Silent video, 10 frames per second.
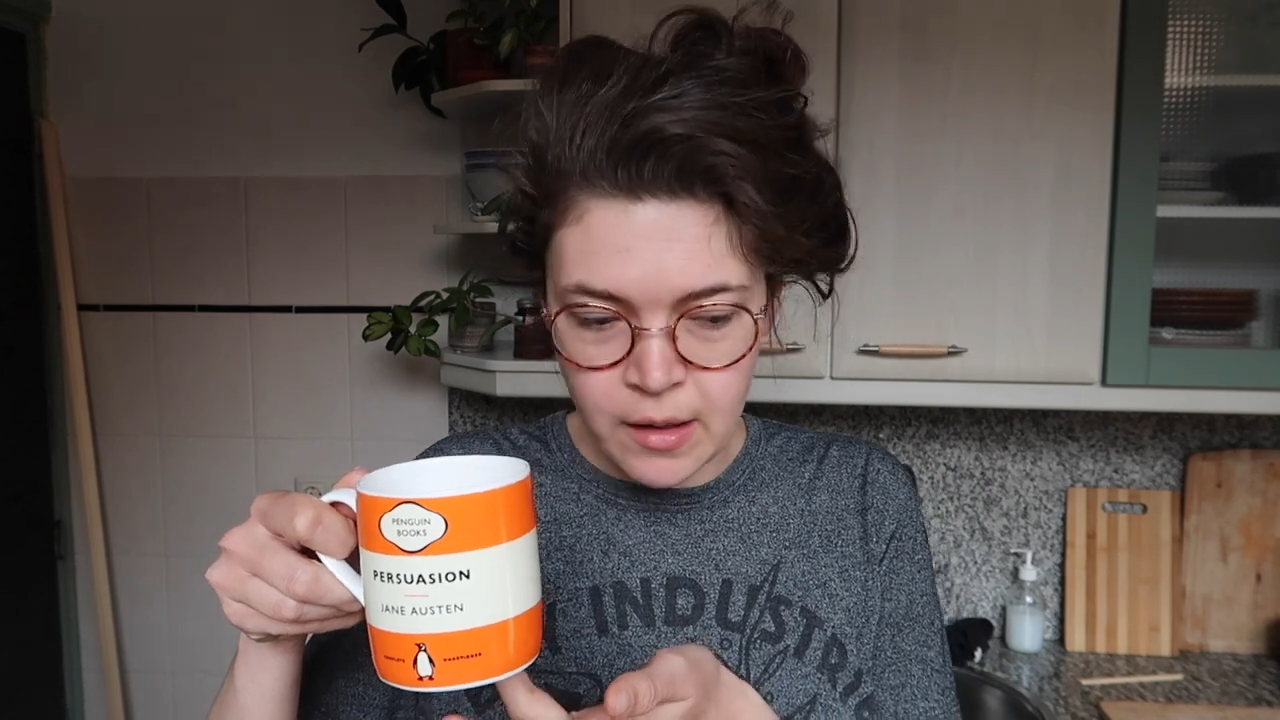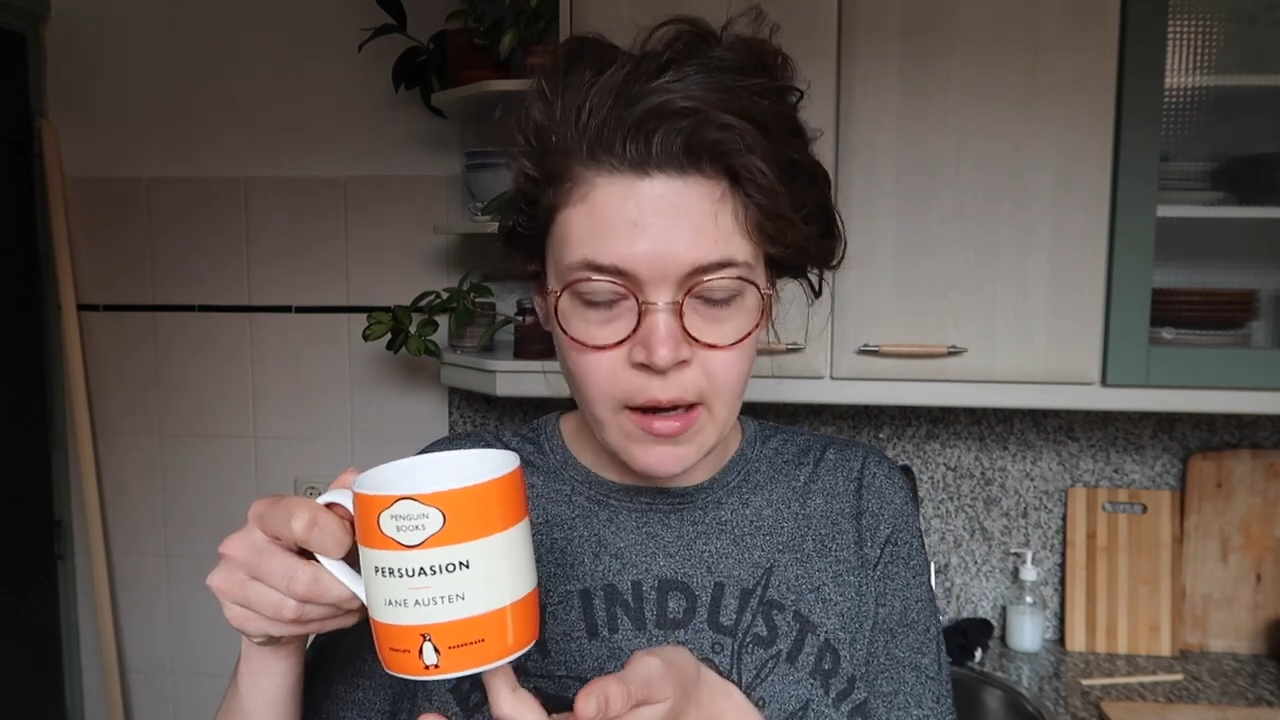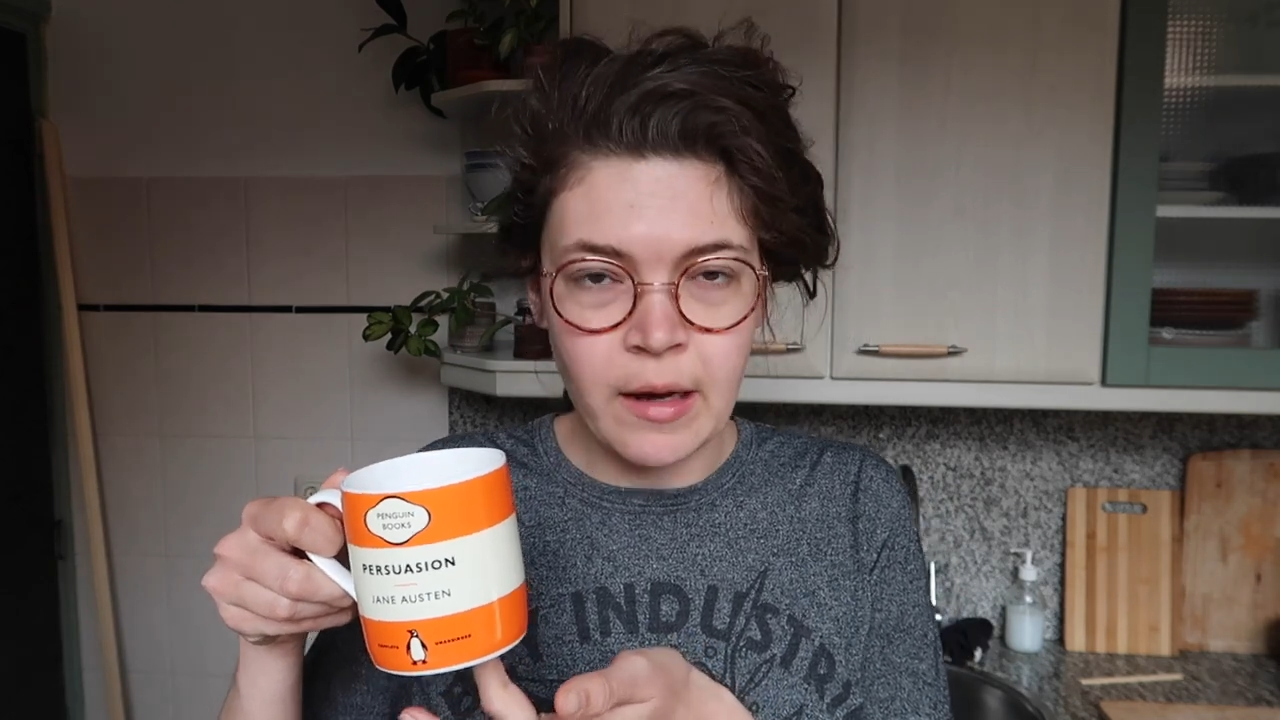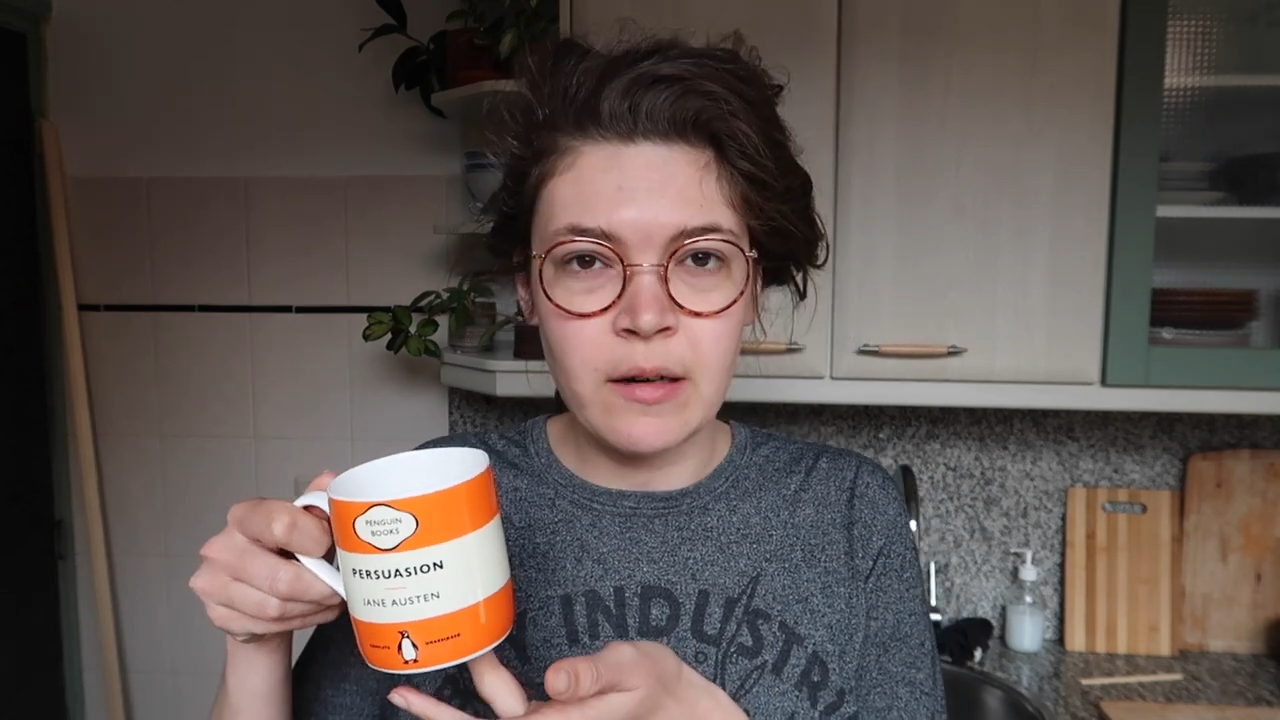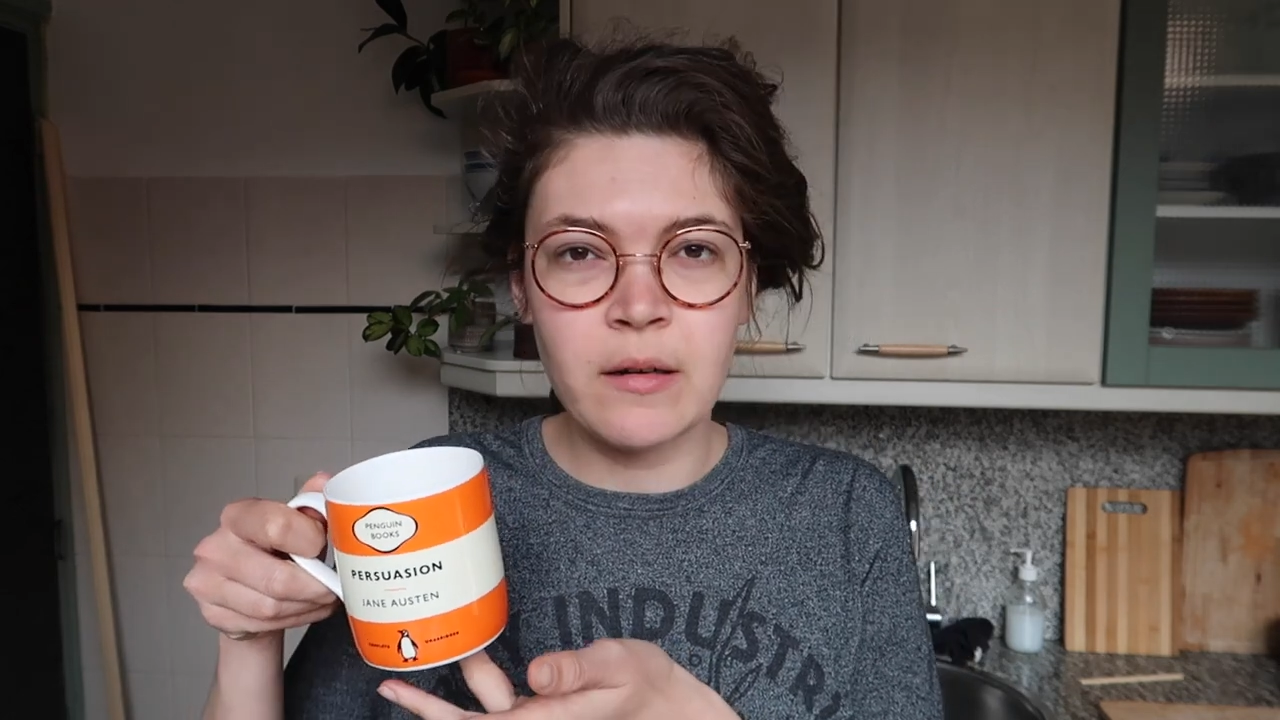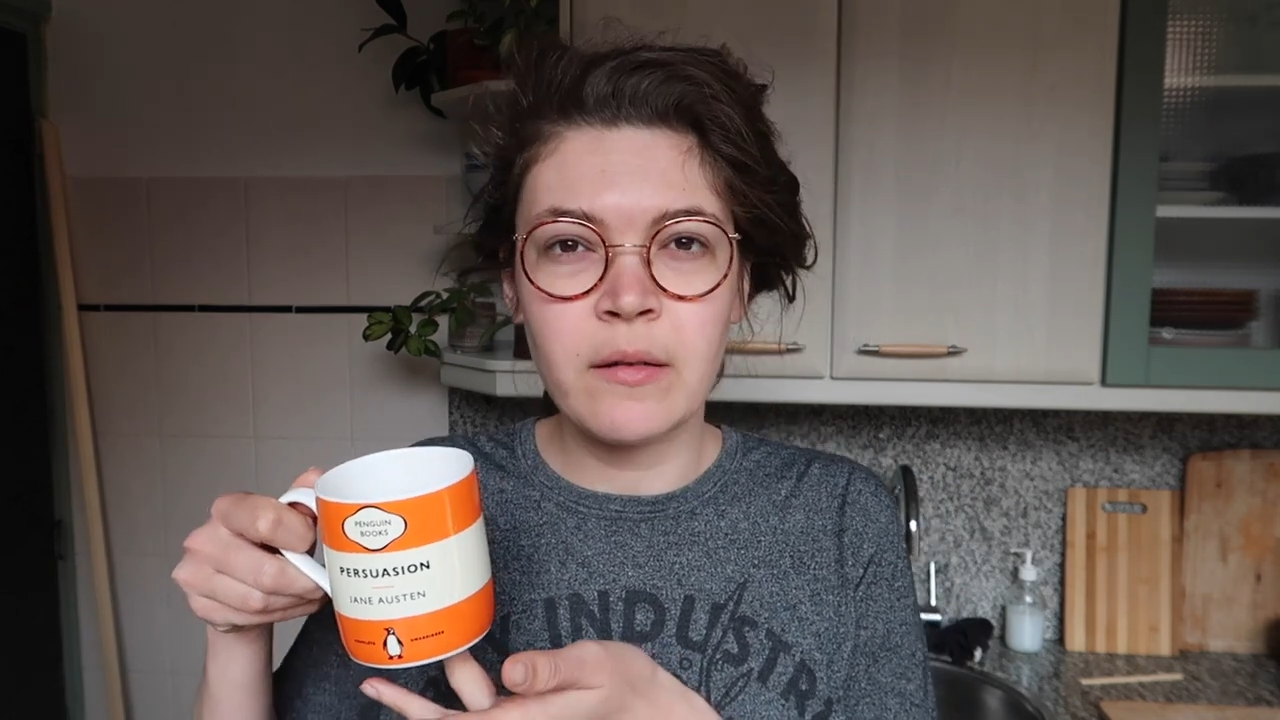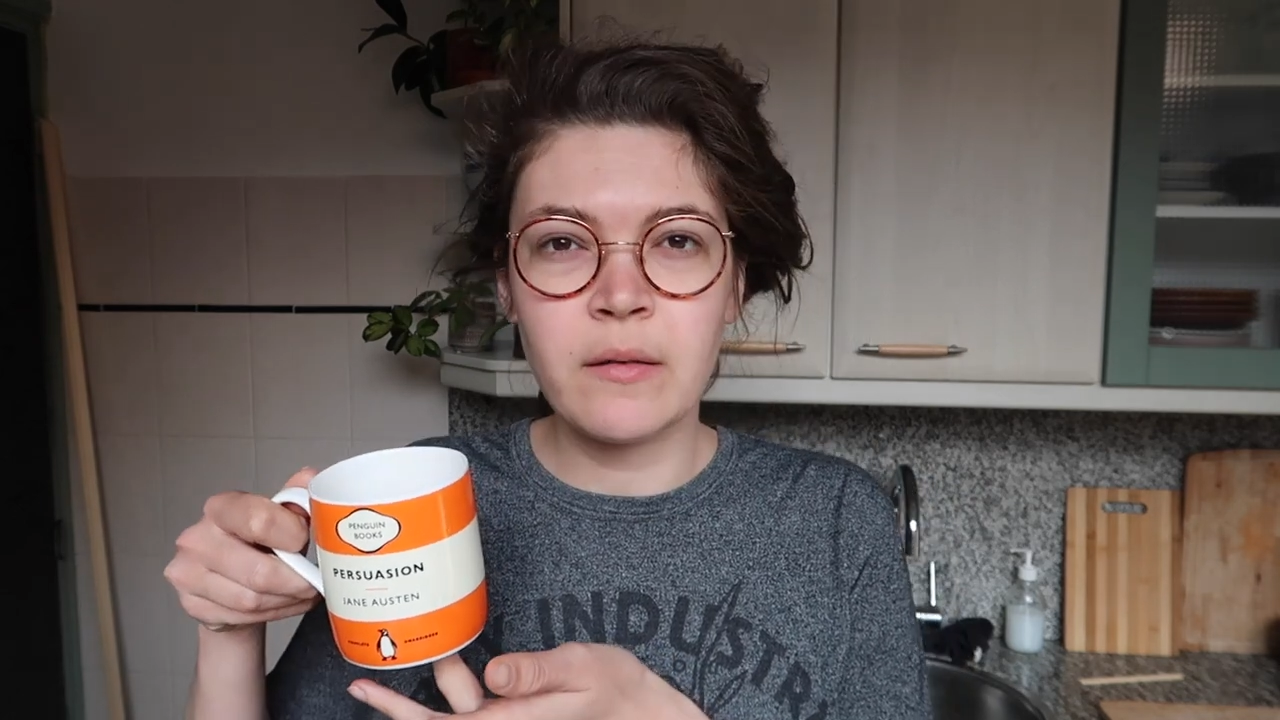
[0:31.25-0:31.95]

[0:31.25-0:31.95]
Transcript: and